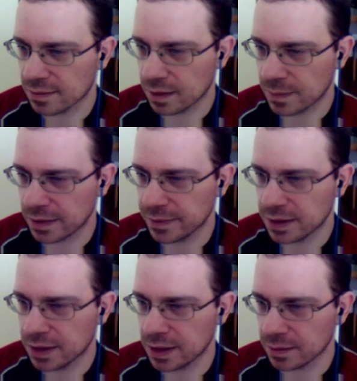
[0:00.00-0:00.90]
is my
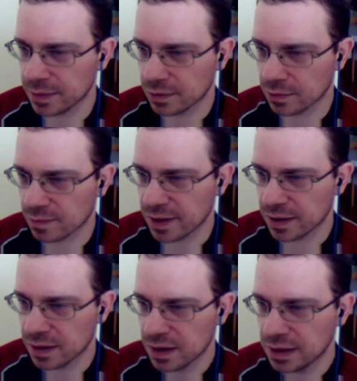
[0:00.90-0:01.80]
weak king because
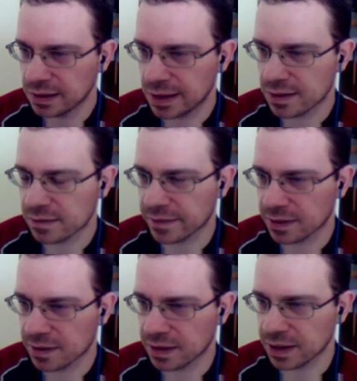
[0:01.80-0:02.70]
my light
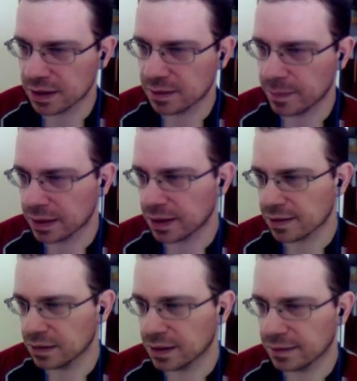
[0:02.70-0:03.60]
squares creak, but
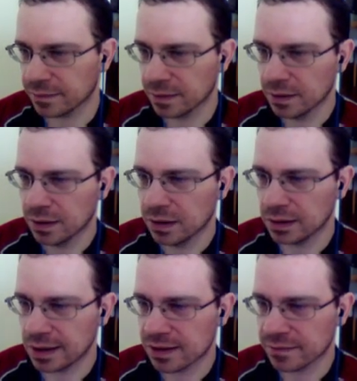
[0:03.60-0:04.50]
I still have a
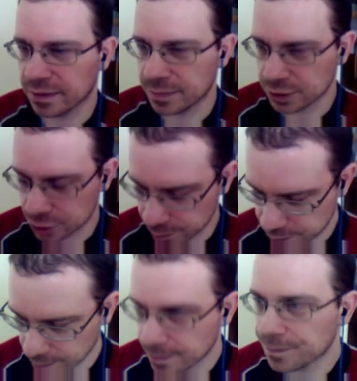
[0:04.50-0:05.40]
light square
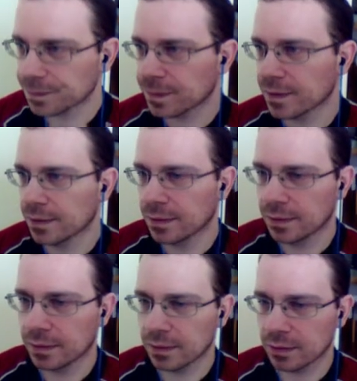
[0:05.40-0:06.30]
bishop.
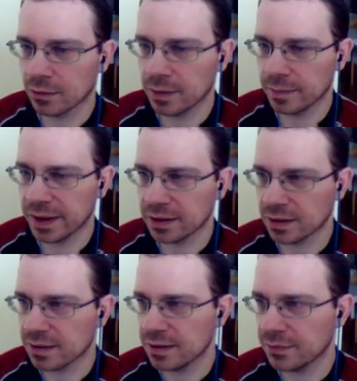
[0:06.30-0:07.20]
So I'm
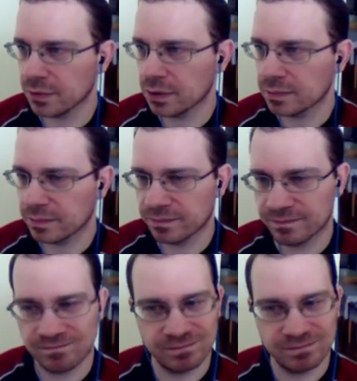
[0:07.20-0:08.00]
better. c4.